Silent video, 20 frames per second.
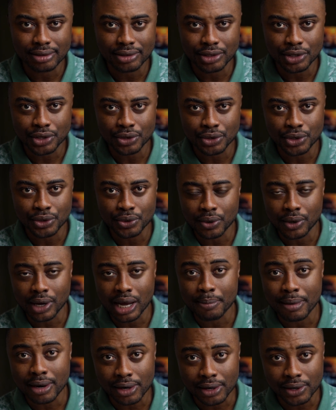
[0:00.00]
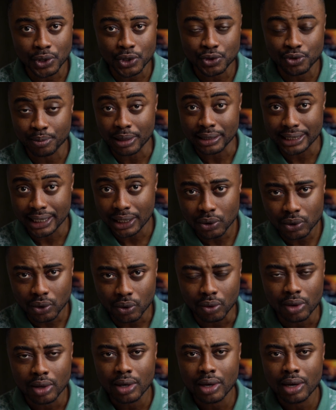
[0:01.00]
you could come across from a
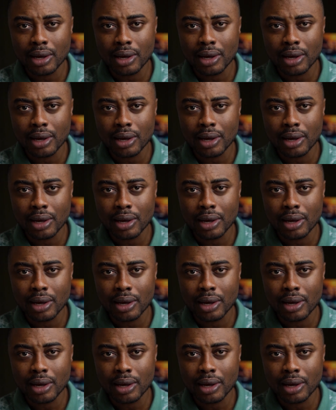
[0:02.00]
telco.